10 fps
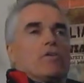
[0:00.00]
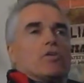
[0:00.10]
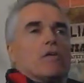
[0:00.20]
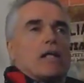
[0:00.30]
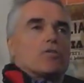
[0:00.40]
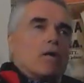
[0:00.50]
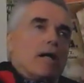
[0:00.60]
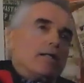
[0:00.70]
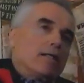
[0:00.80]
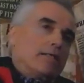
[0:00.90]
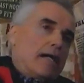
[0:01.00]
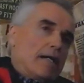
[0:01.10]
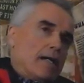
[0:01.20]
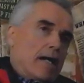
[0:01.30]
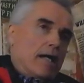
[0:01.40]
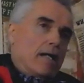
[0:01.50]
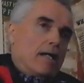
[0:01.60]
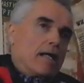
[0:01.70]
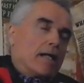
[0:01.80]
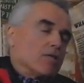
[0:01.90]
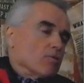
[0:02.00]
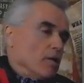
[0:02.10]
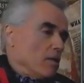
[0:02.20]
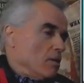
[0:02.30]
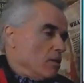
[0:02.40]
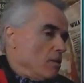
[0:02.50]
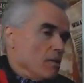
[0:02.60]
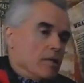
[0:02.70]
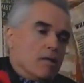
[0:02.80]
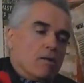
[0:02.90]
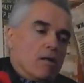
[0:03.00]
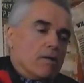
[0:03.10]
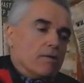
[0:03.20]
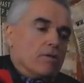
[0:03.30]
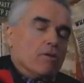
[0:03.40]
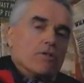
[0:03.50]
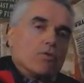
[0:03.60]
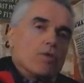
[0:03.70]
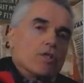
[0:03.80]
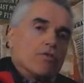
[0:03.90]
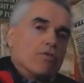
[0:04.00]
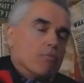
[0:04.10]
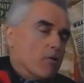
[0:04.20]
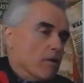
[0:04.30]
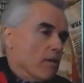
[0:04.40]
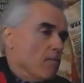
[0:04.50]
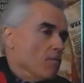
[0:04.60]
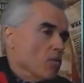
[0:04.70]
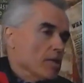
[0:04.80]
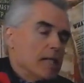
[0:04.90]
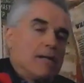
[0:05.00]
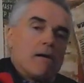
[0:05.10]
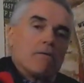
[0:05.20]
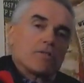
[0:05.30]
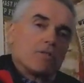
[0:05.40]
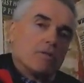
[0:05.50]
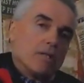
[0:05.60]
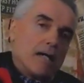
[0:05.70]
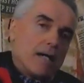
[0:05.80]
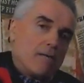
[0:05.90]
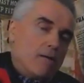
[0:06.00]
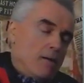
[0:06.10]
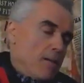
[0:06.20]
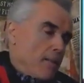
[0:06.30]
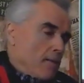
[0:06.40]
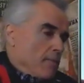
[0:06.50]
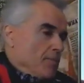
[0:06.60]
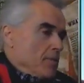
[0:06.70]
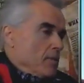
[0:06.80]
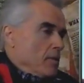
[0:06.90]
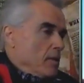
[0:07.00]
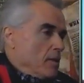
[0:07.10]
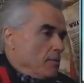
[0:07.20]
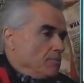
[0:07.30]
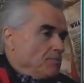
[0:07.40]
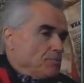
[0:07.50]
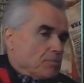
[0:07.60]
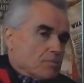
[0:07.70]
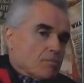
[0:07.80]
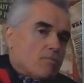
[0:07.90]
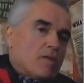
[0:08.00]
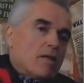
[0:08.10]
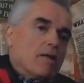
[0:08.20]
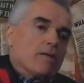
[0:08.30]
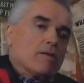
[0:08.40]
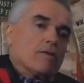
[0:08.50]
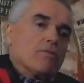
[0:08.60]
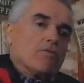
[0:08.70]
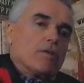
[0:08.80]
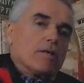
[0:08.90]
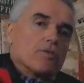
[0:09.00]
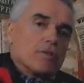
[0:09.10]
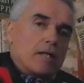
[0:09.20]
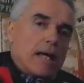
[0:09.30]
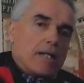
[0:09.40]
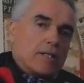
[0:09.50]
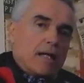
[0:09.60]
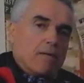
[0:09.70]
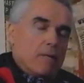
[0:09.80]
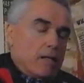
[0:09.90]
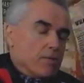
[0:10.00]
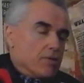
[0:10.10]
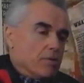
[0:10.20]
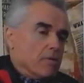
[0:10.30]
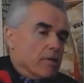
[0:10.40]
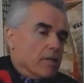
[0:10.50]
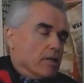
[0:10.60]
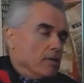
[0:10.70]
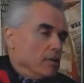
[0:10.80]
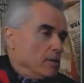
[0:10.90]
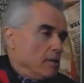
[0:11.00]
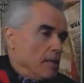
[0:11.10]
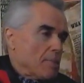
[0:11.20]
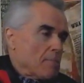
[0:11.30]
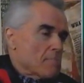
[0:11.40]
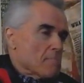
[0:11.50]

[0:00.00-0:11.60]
So that's what I did that night, and it gets really cold, you know, all you're doing is wishing for morning. One time I was doing that um, in the foothills of the Cascade Mountains in Oregon, and uh,